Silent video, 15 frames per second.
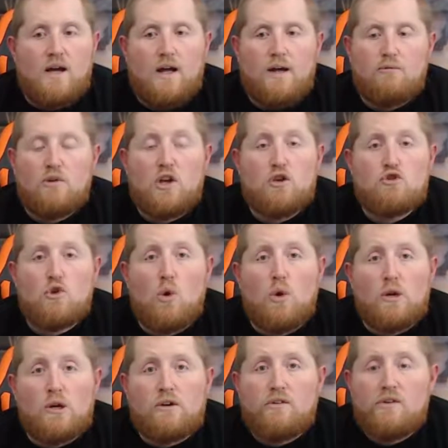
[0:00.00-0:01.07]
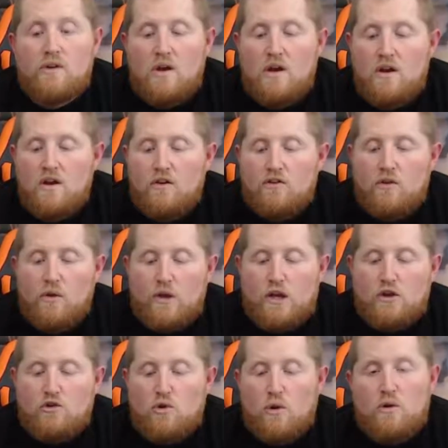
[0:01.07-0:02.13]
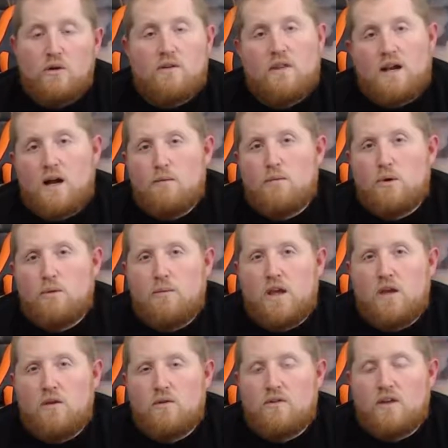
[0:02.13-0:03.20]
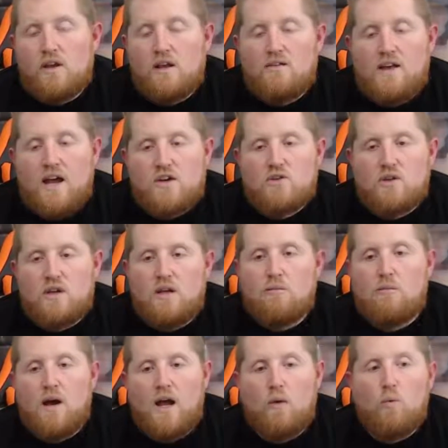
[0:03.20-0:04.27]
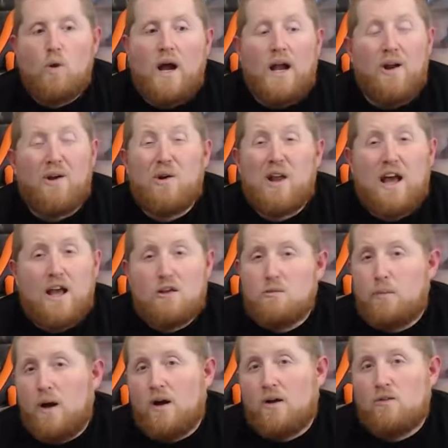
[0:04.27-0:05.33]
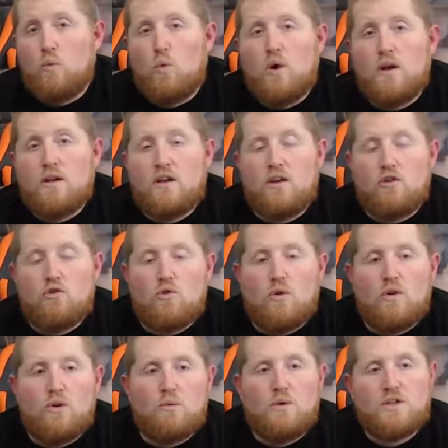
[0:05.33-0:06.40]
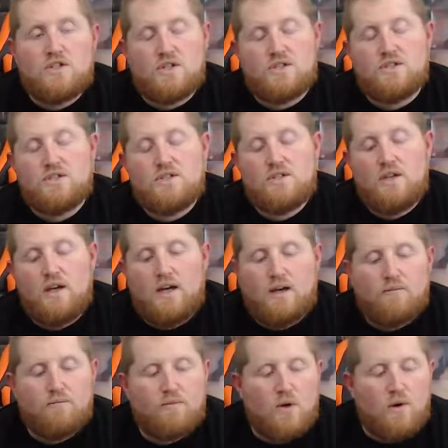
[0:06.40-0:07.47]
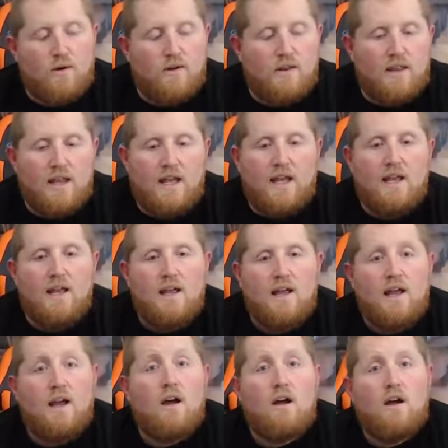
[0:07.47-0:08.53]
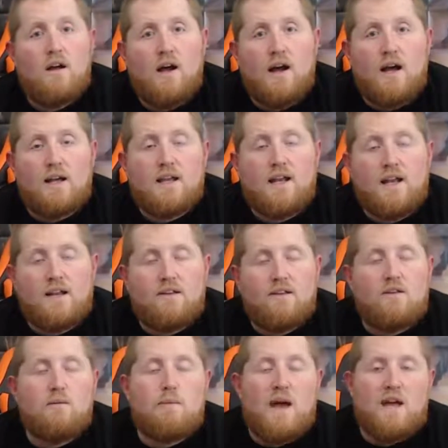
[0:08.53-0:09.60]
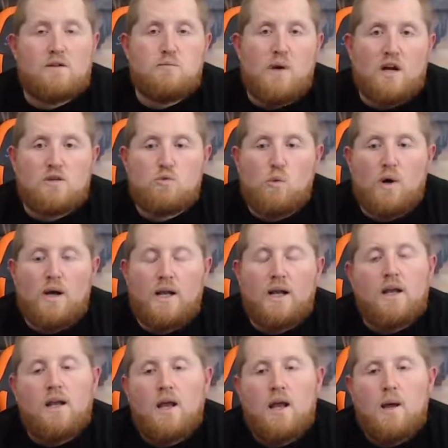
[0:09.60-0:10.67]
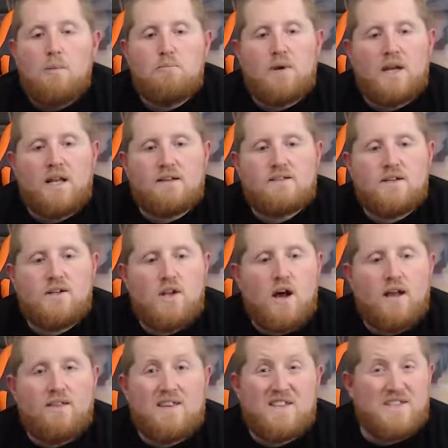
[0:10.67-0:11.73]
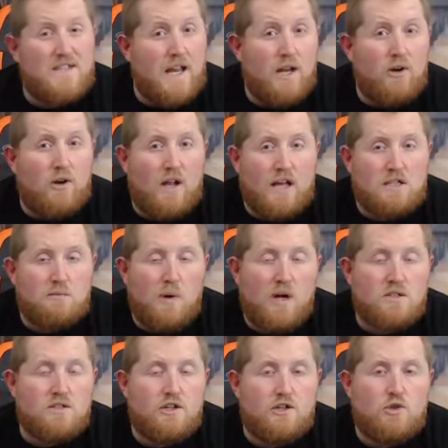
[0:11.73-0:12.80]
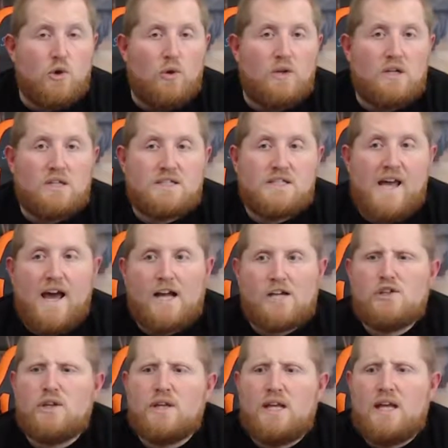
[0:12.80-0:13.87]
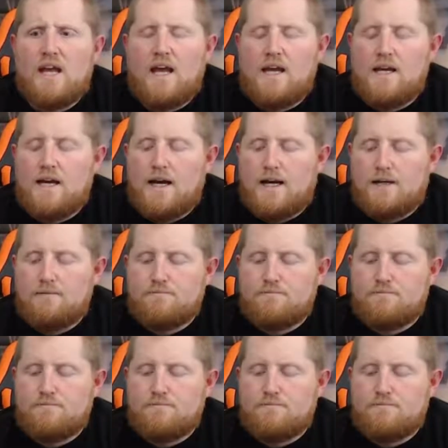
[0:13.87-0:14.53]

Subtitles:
controllers. So the controller that I'm going to be using is actually my wired Xbox One controller, which is currently connected to my Xbox One, but it's not the standard Xbox controller. It's actually a